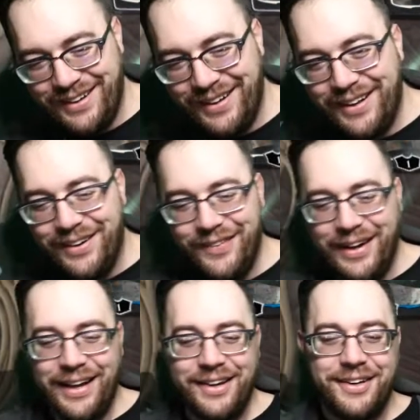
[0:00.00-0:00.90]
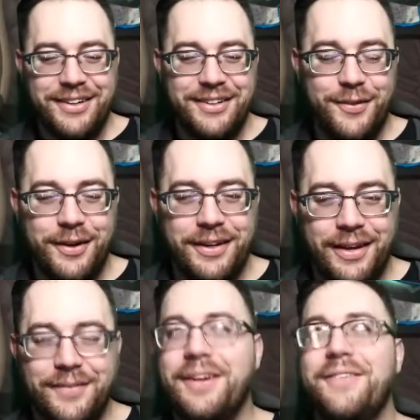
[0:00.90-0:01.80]
Wait, I could have just won. I'm
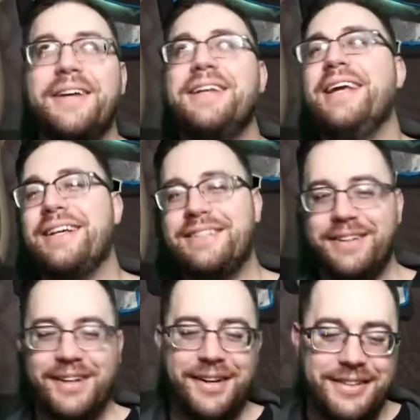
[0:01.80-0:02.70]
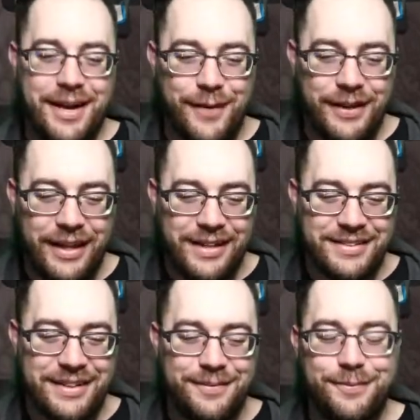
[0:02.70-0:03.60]
going to win. Yes, I'm going to untap my lands and
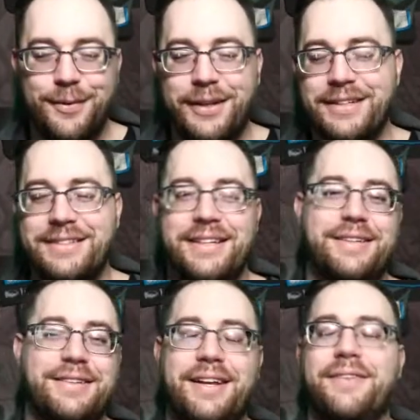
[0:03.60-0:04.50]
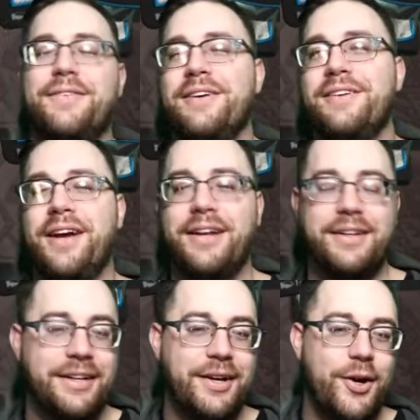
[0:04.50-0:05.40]
then bring this in and hit it for 9.
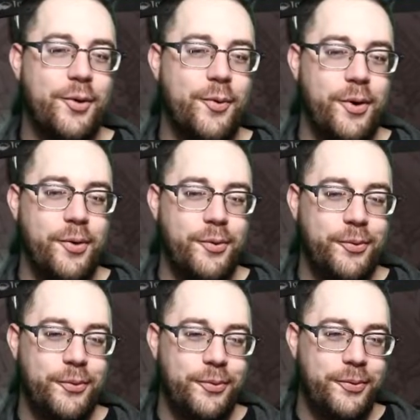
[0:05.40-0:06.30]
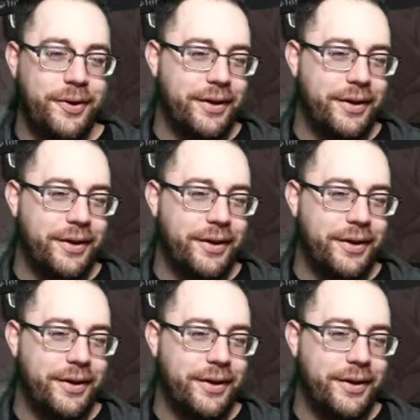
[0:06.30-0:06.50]
Woo!